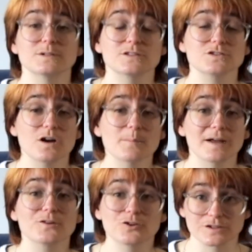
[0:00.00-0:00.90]
was a song
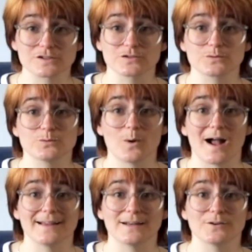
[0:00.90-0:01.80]
by the Crystals, who
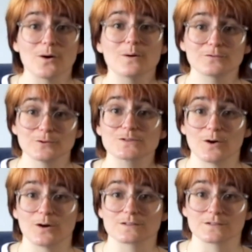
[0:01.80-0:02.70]
I know a few
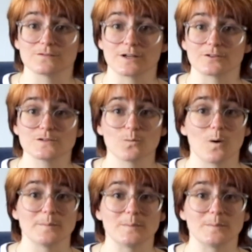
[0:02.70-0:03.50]
songs of theirs, one